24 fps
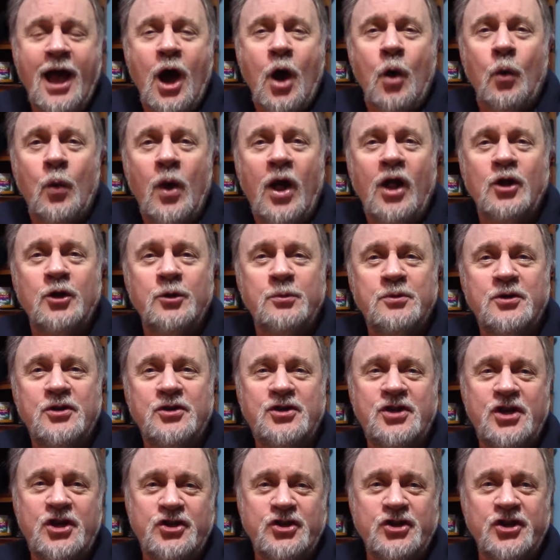Welcome to
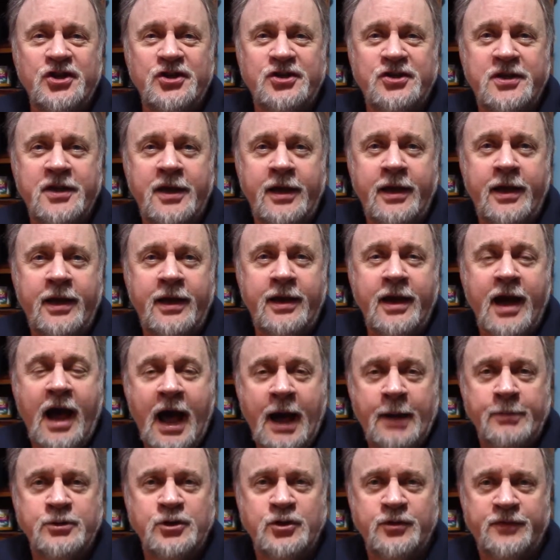Teaching, Singing,
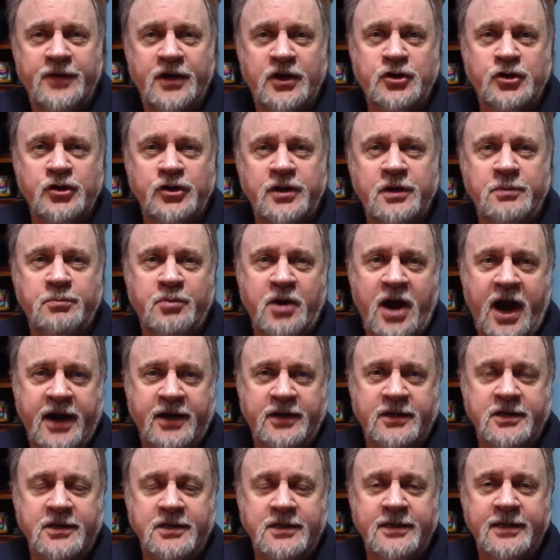Observation, and
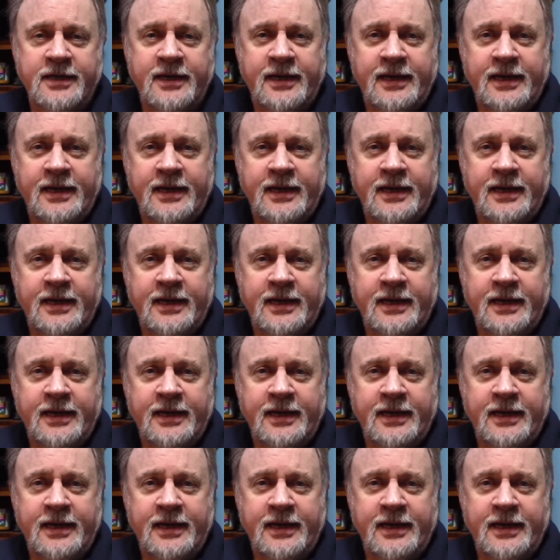Practice.